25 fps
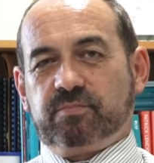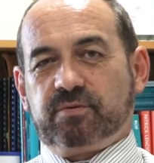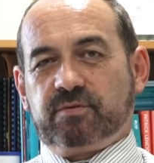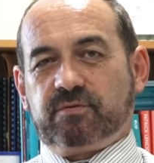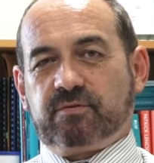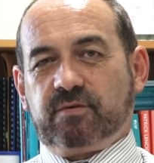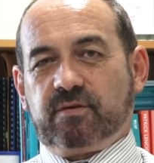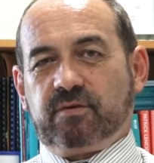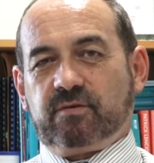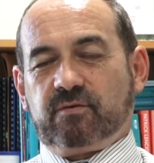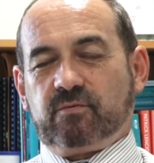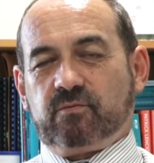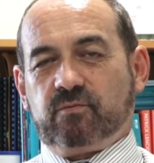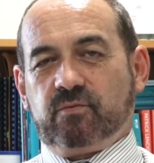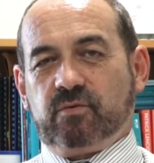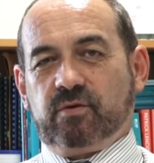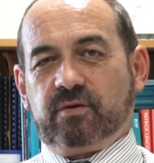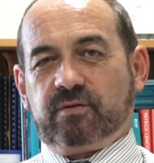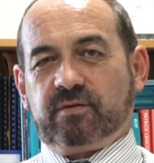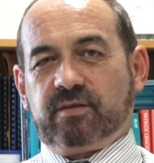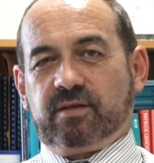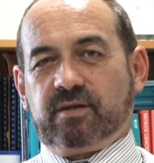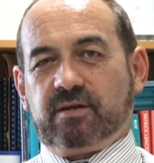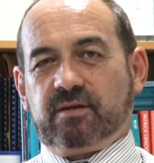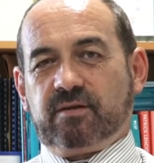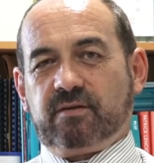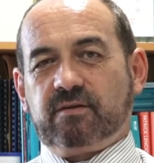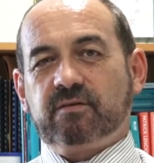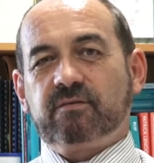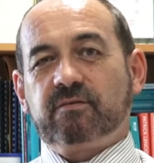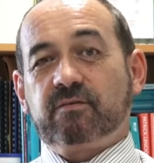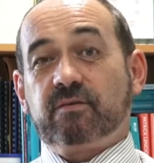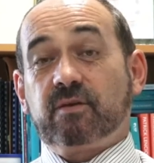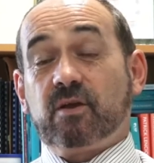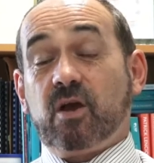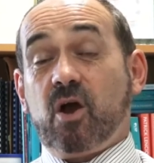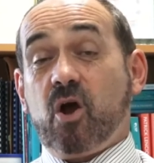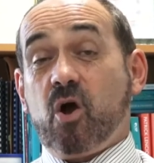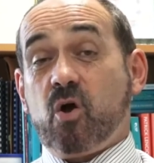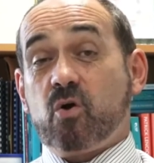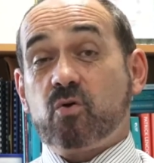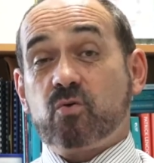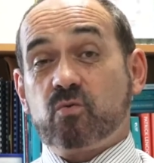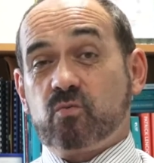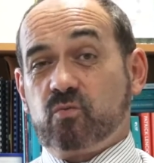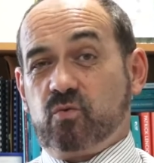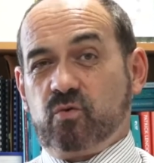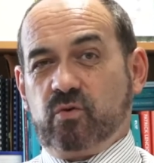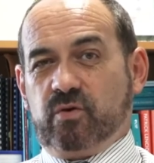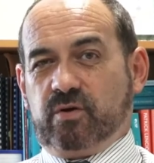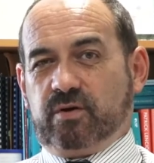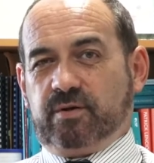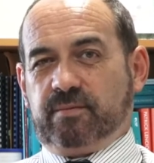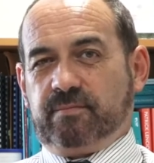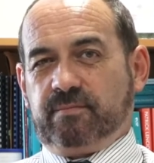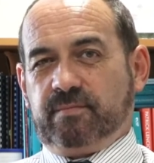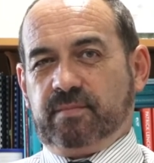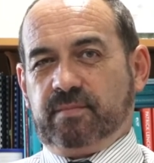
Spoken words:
presents work, that it is their own work,